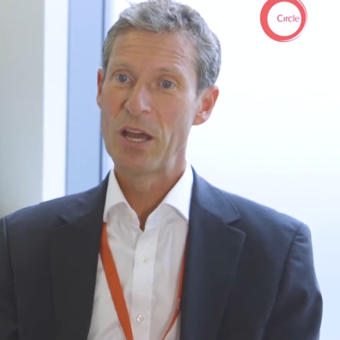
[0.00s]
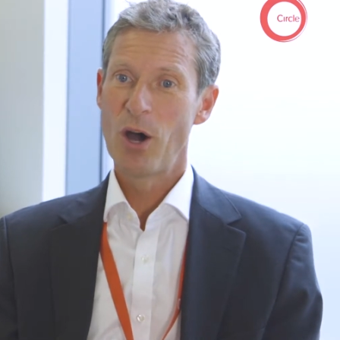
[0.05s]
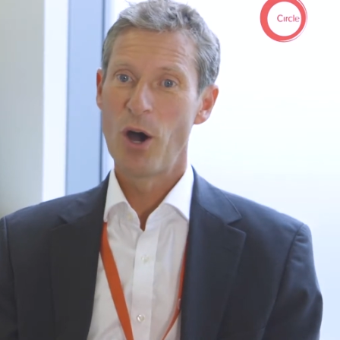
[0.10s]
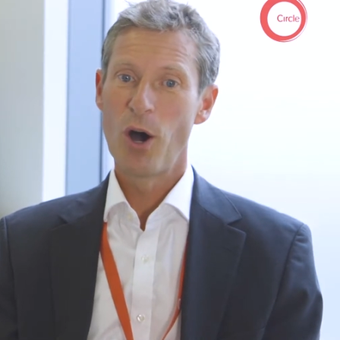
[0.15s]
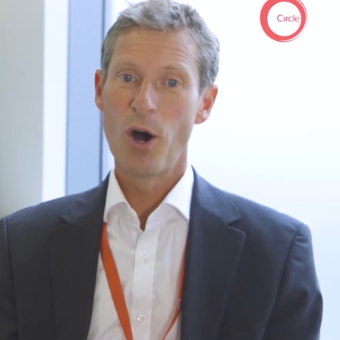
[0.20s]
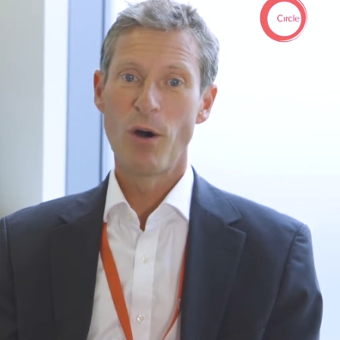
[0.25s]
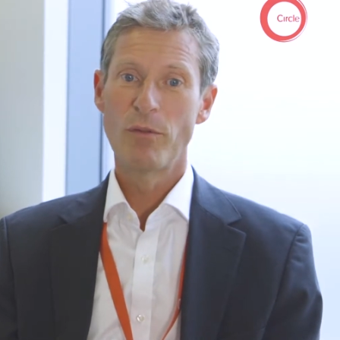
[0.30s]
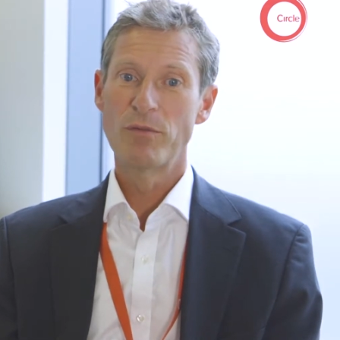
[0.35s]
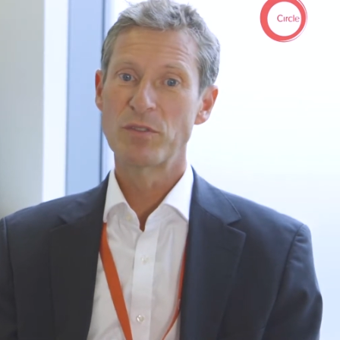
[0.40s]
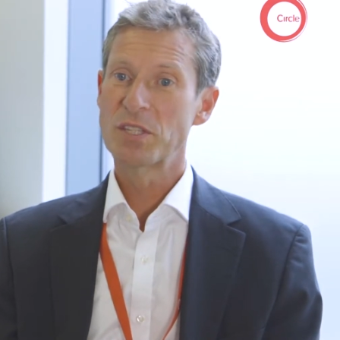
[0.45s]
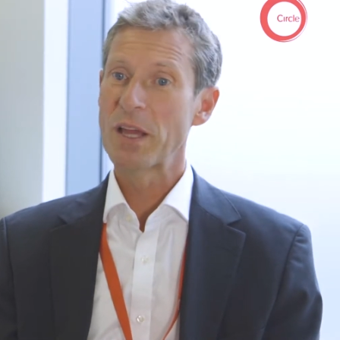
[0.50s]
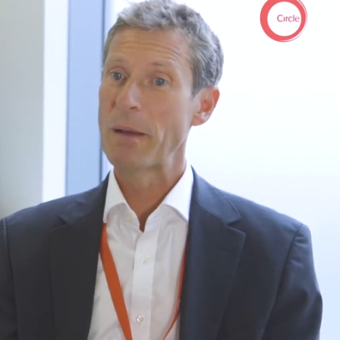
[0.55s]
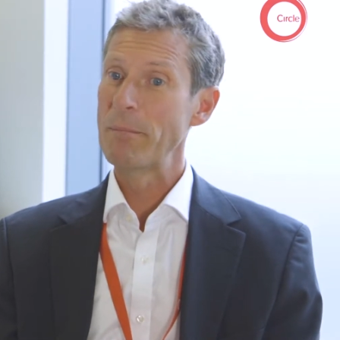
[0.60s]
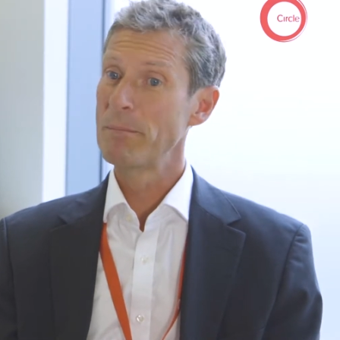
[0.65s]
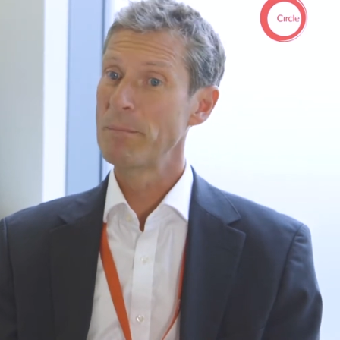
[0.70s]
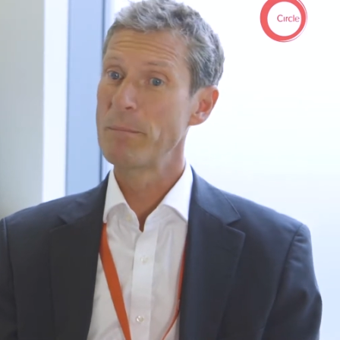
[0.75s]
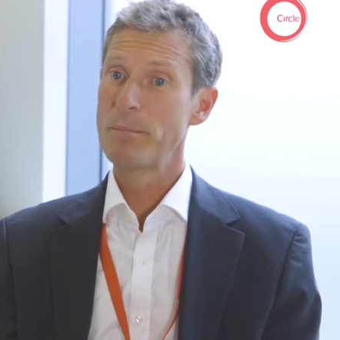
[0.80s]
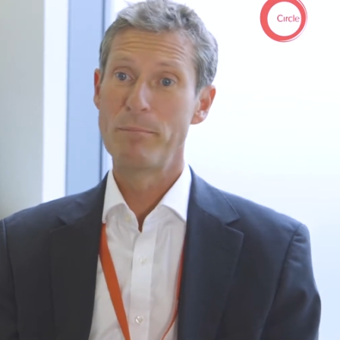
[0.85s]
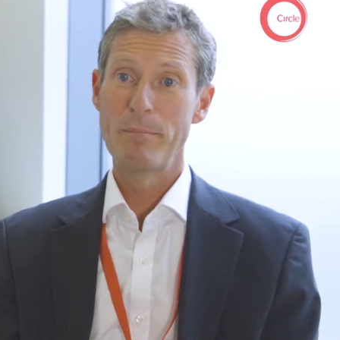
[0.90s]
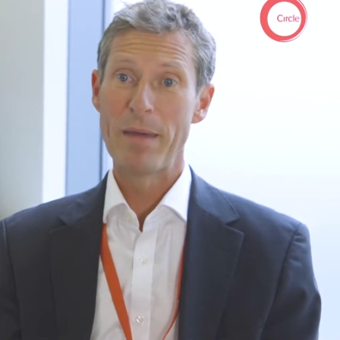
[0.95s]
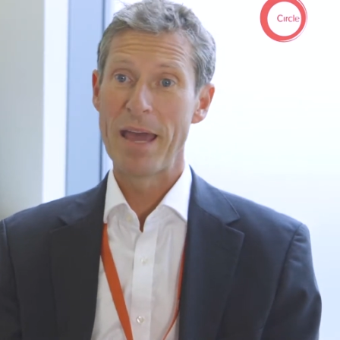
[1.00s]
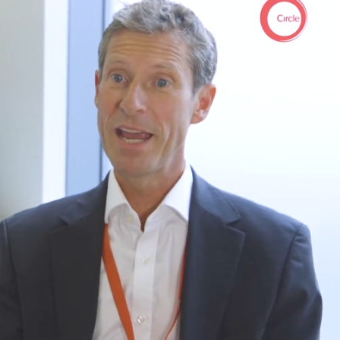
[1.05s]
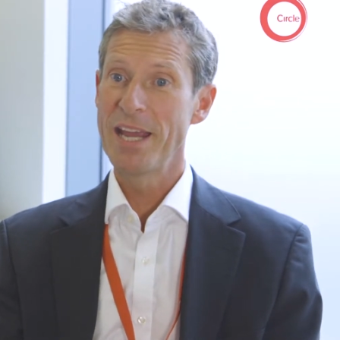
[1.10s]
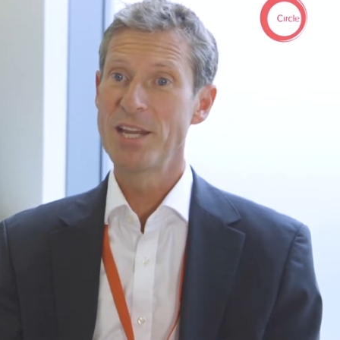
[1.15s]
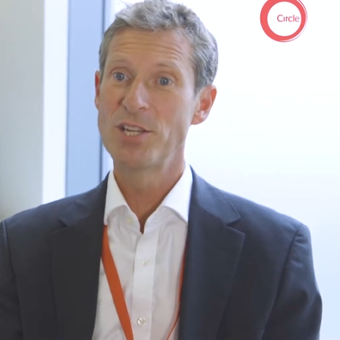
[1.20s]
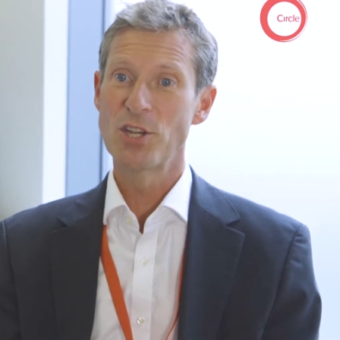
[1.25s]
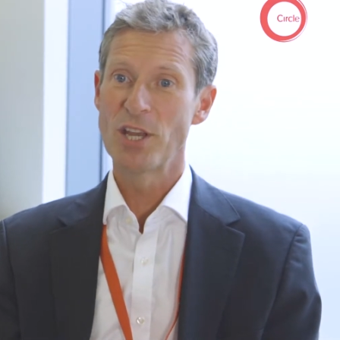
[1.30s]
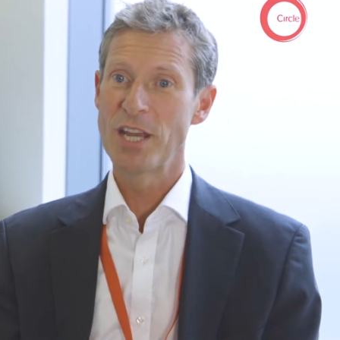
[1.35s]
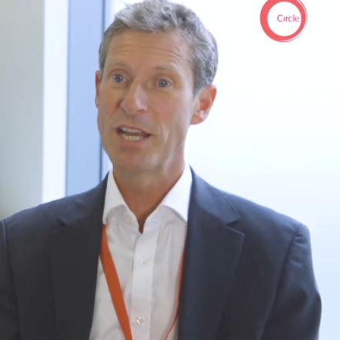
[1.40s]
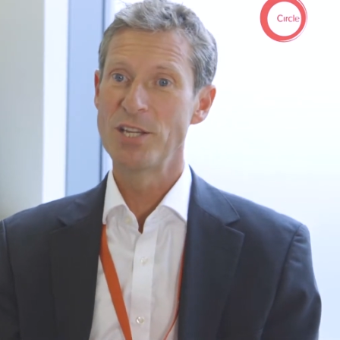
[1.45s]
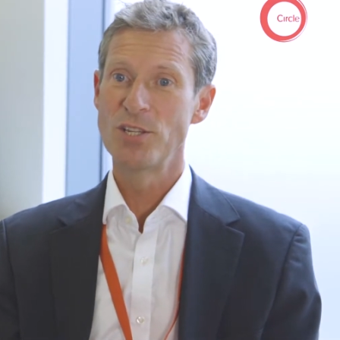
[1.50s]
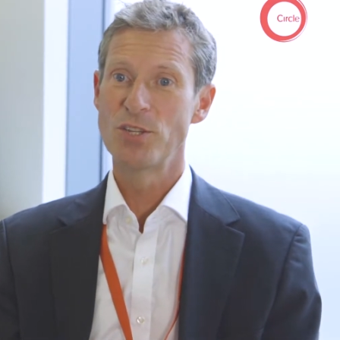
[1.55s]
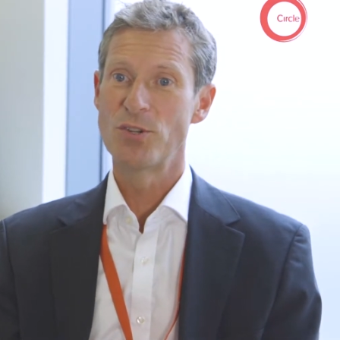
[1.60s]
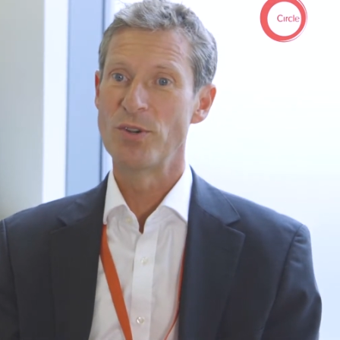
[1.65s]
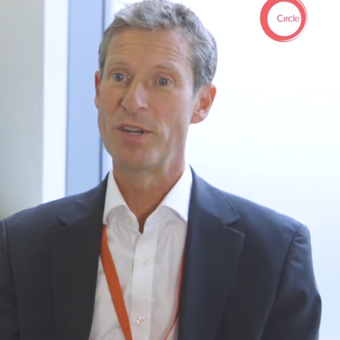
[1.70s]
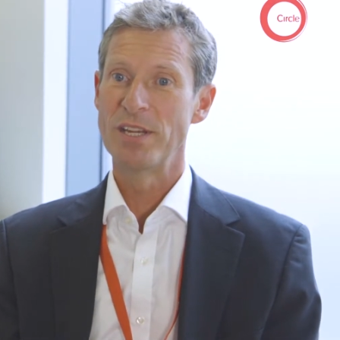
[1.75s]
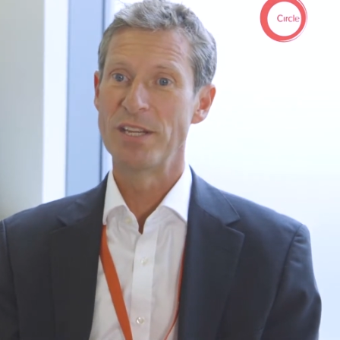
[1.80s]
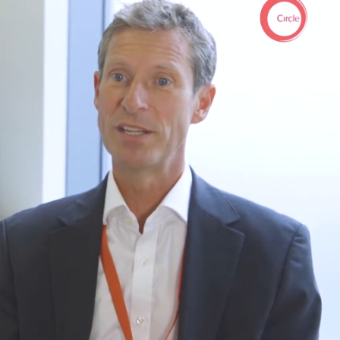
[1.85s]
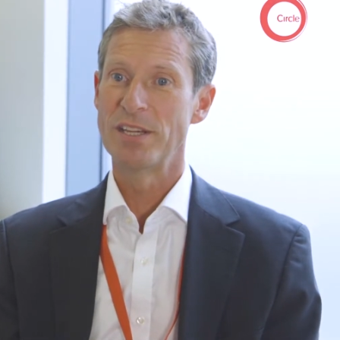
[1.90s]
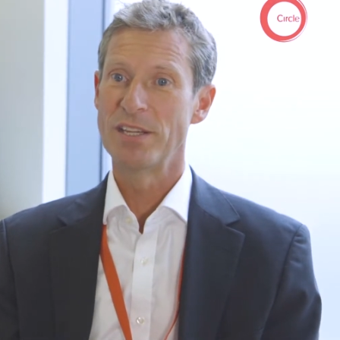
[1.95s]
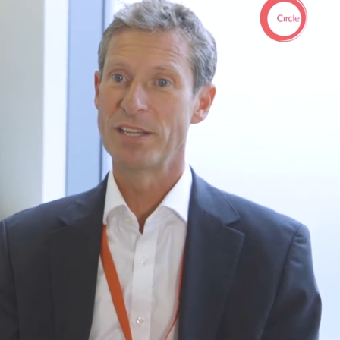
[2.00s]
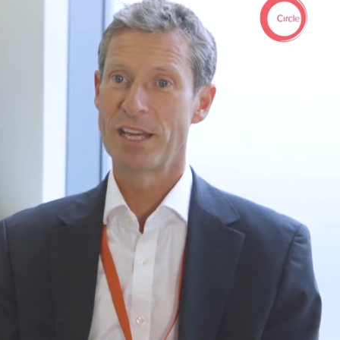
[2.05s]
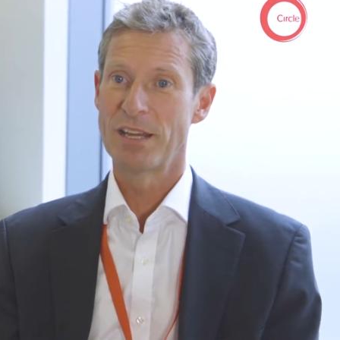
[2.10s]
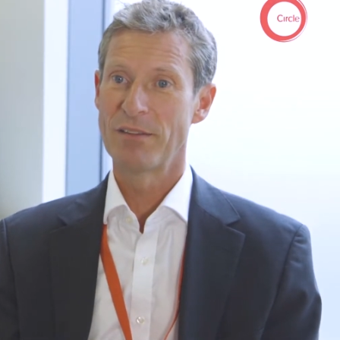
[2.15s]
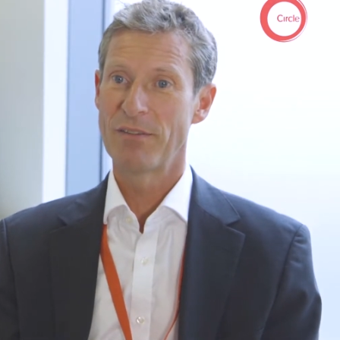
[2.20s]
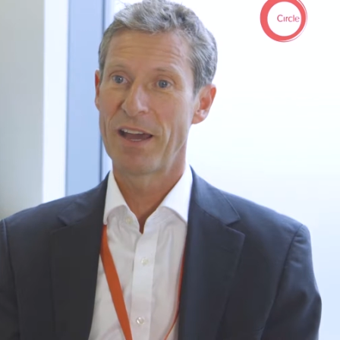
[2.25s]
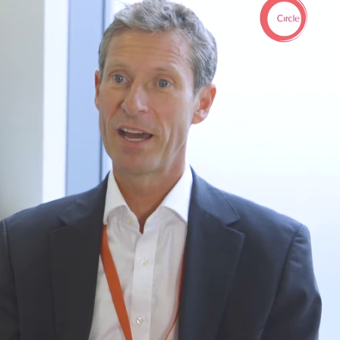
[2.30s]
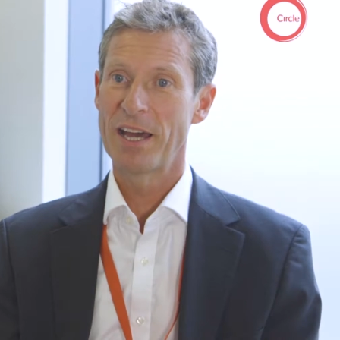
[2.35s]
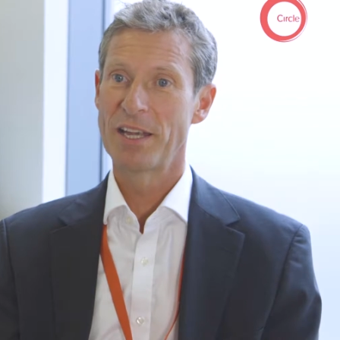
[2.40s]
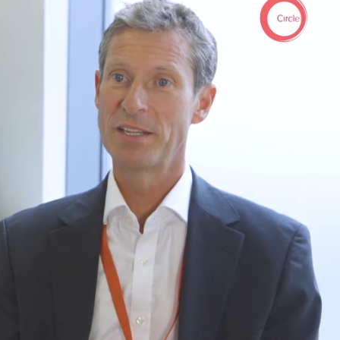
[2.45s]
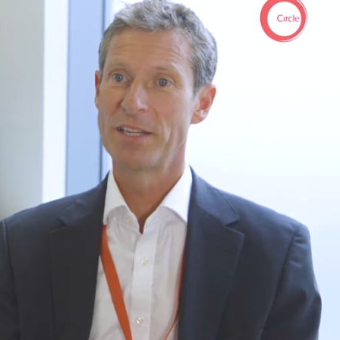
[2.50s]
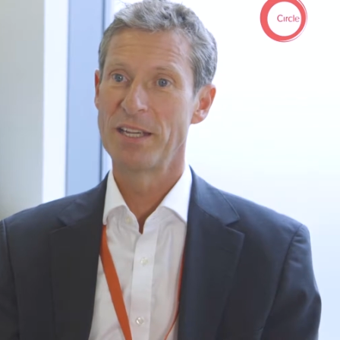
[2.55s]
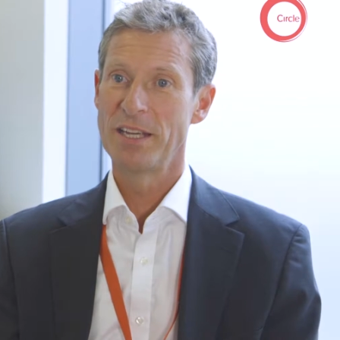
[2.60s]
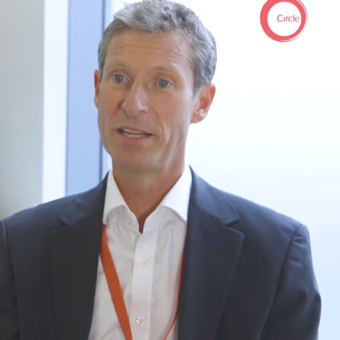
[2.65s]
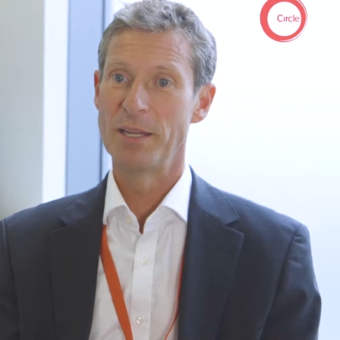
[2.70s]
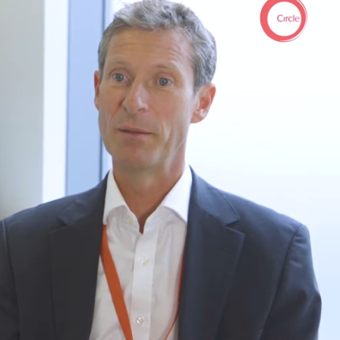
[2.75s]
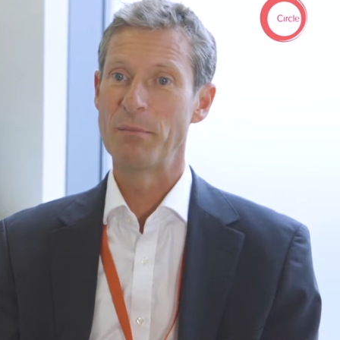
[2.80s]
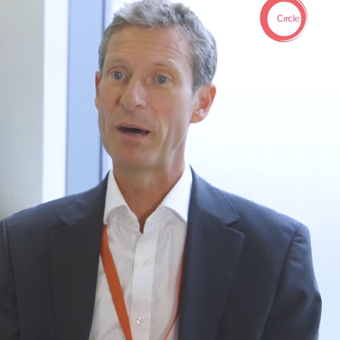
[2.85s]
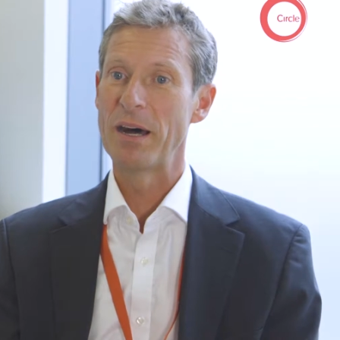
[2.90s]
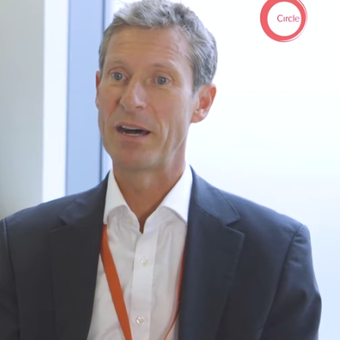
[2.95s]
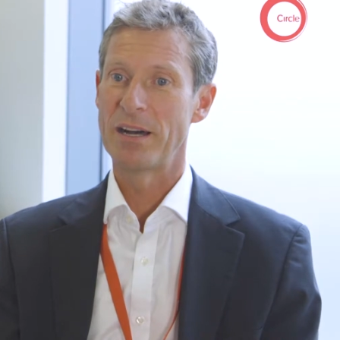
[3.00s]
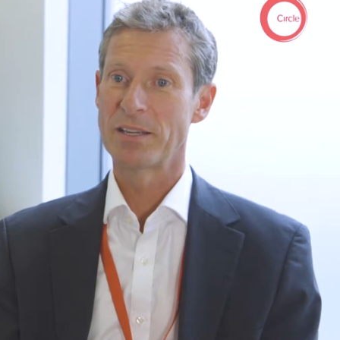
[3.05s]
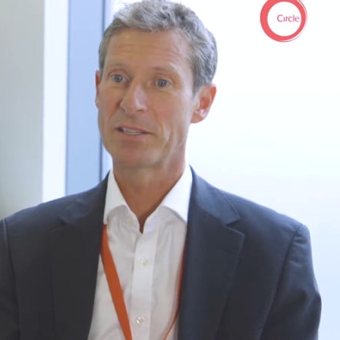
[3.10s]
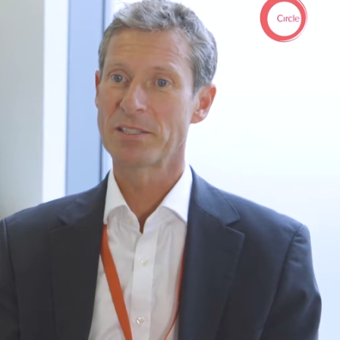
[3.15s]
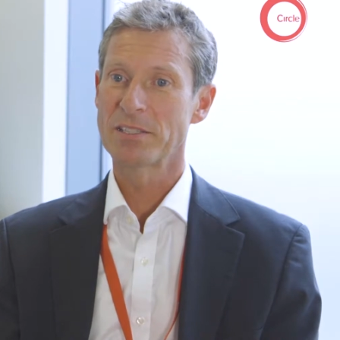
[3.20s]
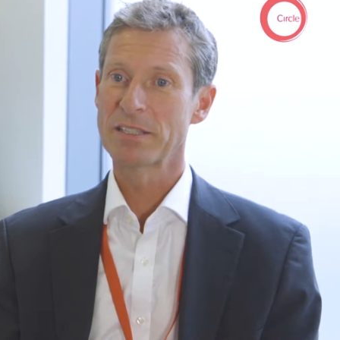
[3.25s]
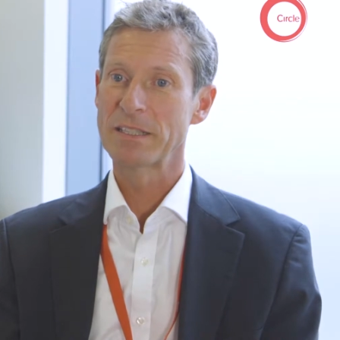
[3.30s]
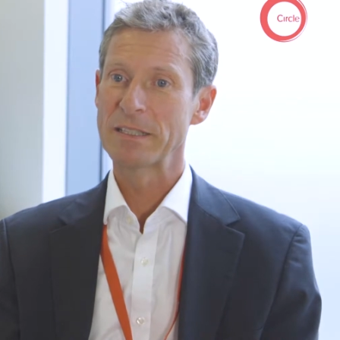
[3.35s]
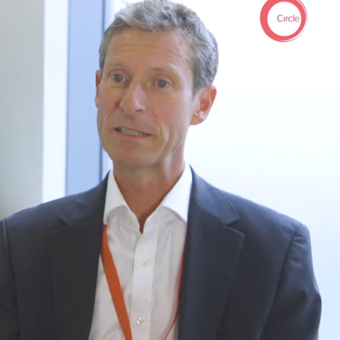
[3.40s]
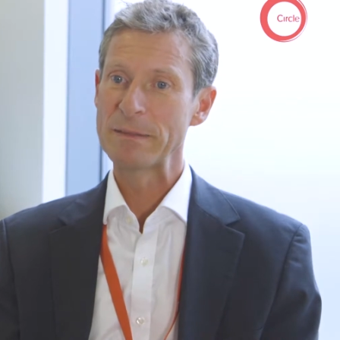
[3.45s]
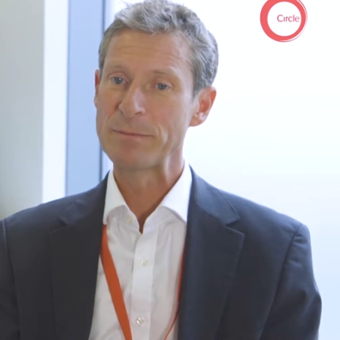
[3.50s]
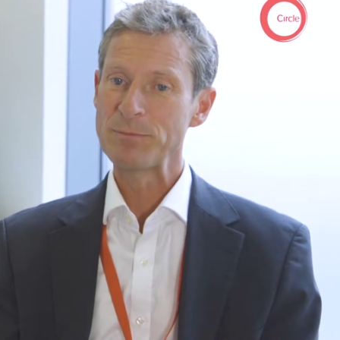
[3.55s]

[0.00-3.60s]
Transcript: of some major injury that they've had in the past.